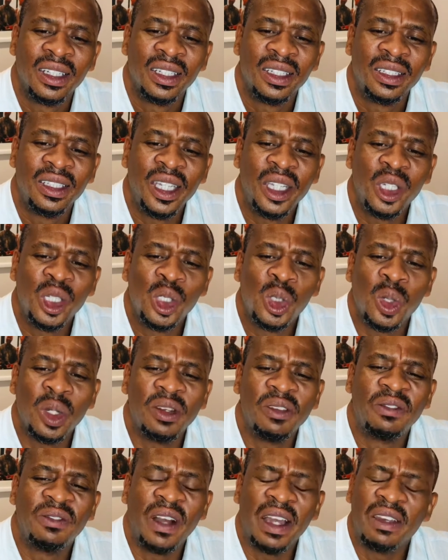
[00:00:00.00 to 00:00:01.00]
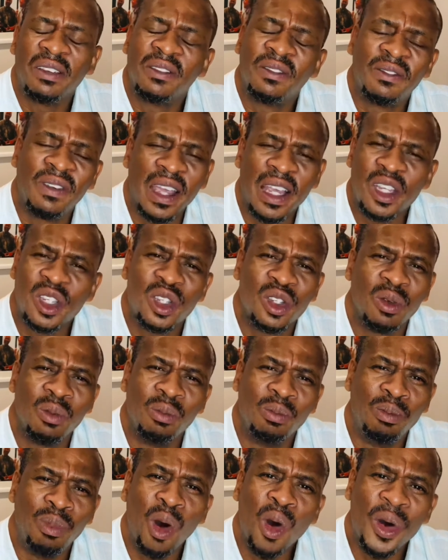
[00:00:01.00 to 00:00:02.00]
They usually find facts
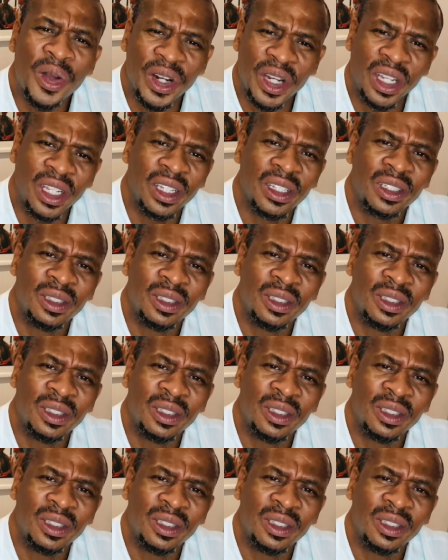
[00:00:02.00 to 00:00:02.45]
boring